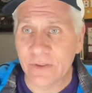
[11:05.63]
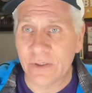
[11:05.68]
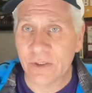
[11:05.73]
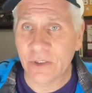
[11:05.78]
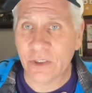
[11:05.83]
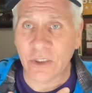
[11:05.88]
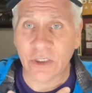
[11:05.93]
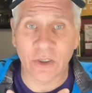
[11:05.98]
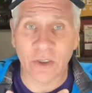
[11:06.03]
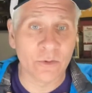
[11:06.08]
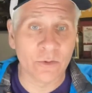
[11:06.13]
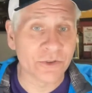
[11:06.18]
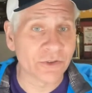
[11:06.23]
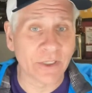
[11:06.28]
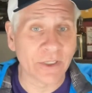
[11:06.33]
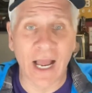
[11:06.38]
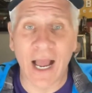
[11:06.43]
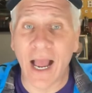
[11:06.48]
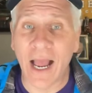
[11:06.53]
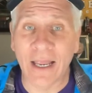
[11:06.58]
what you
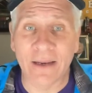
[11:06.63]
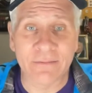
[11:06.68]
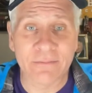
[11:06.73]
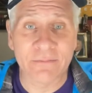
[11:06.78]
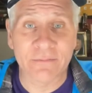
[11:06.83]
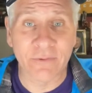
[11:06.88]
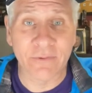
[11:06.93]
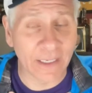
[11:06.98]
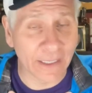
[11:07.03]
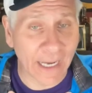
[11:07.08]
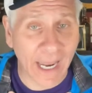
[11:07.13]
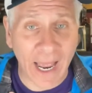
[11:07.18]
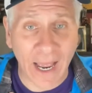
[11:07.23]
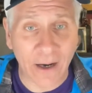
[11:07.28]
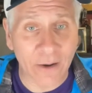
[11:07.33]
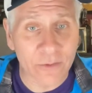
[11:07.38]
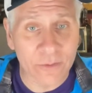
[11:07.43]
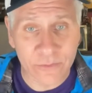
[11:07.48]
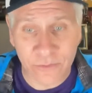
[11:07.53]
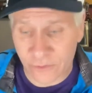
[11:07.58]
got right
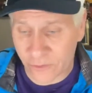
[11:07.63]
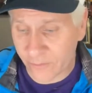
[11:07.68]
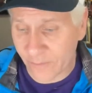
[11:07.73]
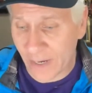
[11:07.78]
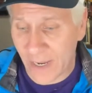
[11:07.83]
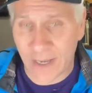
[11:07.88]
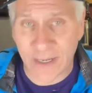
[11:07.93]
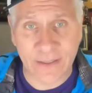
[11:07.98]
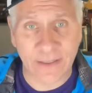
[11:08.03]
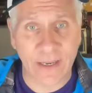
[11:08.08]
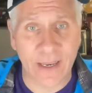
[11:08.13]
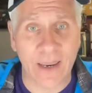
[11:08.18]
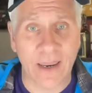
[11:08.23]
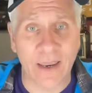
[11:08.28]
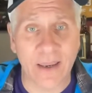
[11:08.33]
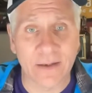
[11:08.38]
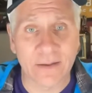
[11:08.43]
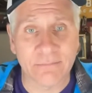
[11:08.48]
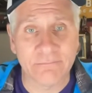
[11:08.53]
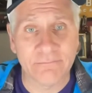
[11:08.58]
now with Herman
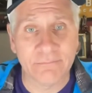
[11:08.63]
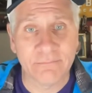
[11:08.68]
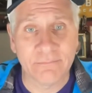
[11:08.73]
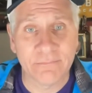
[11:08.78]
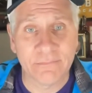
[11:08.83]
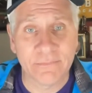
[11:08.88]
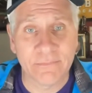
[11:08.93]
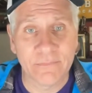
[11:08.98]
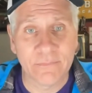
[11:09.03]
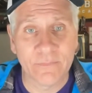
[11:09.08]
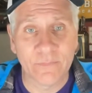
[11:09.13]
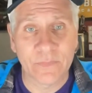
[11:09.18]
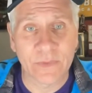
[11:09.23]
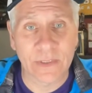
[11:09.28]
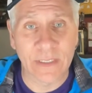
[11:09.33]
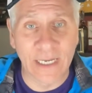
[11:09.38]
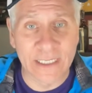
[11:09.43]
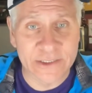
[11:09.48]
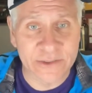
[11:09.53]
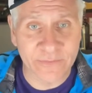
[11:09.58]
and
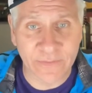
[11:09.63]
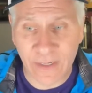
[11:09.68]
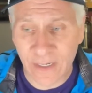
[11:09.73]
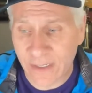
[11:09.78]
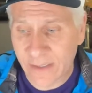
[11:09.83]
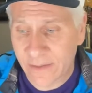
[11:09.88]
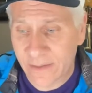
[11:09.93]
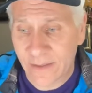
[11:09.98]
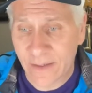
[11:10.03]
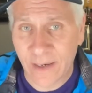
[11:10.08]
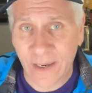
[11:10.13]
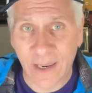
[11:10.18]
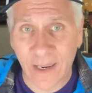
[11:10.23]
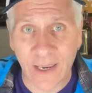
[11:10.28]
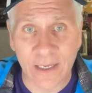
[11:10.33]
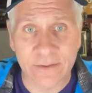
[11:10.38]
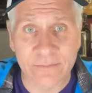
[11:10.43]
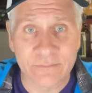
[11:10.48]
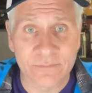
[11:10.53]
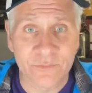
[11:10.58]
Langevin
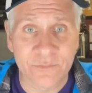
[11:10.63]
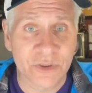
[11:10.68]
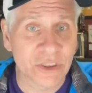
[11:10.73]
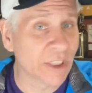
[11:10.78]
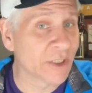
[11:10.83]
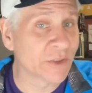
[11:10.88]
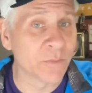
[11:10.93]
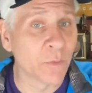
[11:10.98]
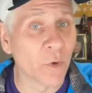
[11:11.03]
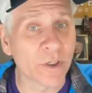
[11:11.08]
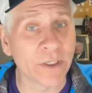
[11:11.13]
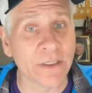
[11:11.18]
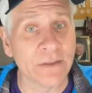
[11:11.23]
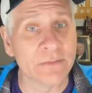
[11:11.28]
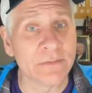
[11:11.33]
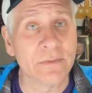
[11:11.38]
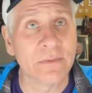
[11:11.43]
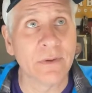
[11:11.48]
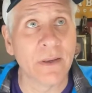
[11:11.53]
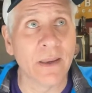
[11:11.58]
and Chase Morgan
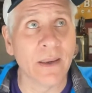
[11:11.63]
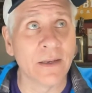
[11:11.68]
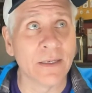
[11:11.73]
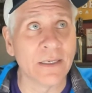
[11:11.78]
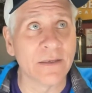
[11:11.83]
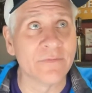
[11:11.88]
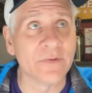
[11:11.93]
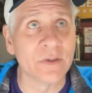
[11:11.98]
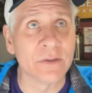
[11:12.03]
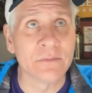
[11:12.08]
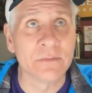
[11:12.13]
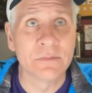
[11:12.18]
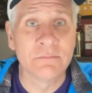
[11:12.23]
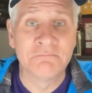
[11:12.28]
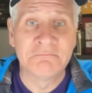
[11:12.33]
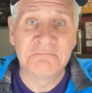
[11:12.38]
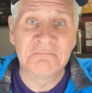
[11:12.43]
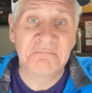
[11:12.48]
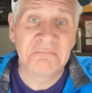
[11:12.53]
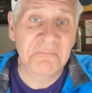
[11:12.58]
and even
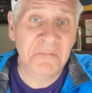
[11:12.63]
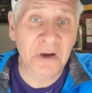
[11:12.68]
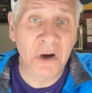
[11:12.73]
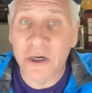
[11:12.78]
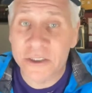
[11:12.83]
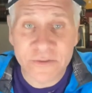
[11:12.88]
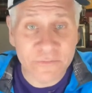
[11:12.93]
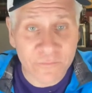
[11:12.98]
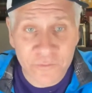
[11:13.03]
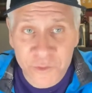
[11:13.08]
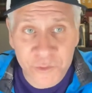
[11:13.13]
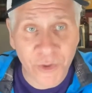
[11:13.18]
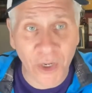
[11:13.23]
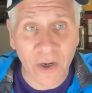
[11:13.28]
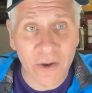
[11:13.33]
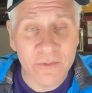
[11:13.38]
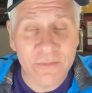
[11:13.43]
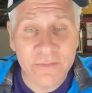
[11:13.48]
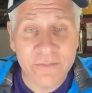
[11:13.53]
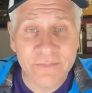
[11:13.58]
Carson Fluno.
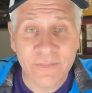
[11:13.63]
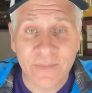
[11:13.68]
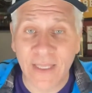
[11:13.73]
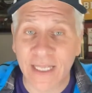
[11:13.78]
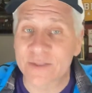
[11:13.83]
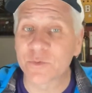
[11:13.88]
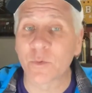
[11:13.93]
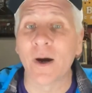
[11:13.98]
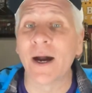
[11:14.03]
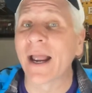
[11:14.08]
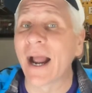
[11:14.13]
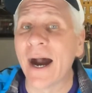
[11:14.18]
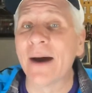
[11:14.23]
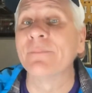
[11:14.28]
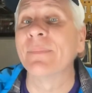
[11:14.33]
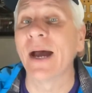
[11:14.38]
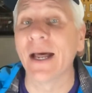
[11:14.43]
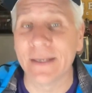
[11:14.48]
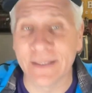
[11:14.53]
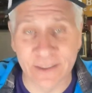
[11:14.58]
That's why I'm
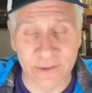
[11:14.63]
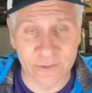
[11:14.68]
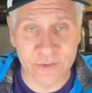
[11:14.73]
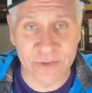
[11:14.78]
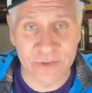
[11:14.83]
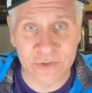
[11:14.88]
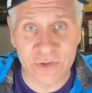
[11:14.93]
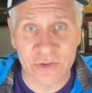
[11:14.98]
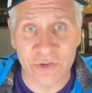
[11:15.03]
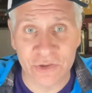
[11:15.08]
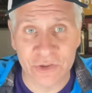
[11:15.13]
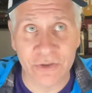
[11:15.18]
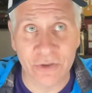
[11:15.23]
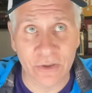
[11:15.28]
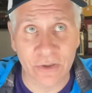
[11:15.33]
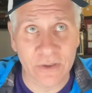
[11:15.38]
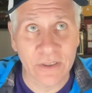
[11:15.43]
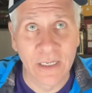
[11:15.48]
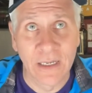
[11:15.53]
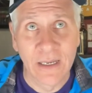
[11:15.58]
not nearly as
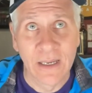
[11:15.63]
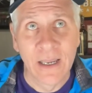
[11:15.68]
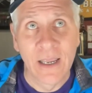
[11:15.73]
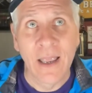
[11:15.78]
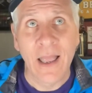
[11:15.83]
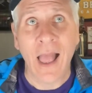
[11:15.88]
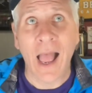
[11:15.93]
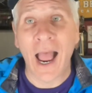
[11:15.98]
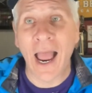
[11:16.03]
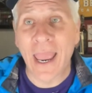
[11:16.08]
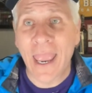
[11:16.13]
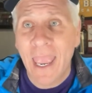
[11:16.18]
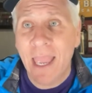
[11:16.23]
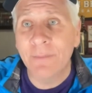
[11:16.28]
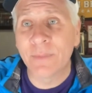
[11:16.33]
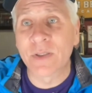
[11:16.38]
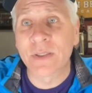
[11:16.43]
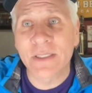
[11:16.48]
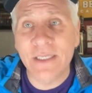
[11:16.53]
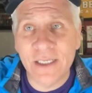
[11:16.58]
concerned. I am
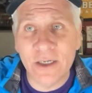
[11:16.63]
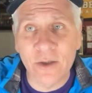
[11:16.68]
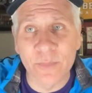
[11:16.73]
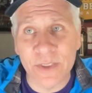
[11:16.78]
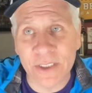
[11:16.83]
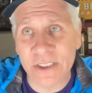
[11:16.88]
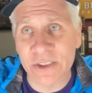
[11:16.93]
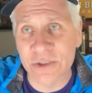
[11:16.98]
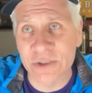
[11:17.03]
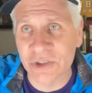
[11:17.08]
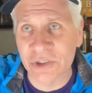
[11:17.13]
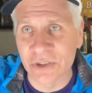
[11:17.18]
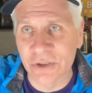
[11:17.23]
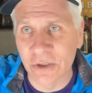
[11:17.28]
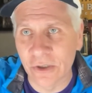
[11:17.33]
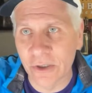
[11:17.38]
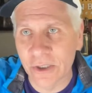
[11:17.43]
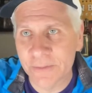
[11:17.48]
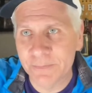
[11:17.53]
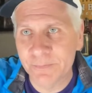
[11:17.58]
a little bit
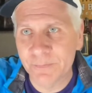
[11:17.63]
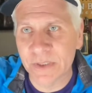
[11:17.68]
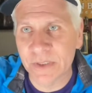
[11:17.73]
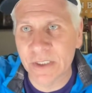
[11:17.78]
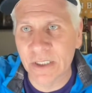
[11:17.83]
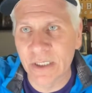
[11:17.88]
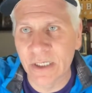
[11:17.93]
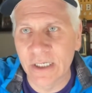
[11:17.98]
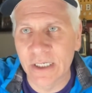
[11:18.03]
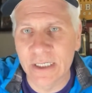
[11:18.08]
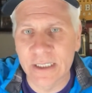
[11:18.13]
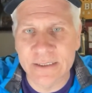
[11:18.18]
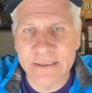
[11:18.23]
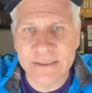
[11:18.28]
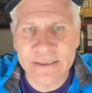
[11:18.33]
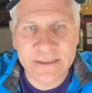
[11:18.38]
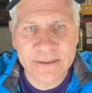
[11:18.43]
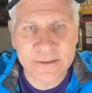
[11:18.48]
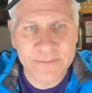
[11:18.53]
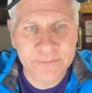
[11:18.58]
concerned
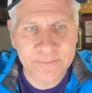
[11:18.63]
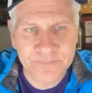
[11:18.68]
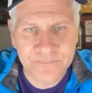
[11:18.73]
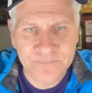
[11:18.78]
because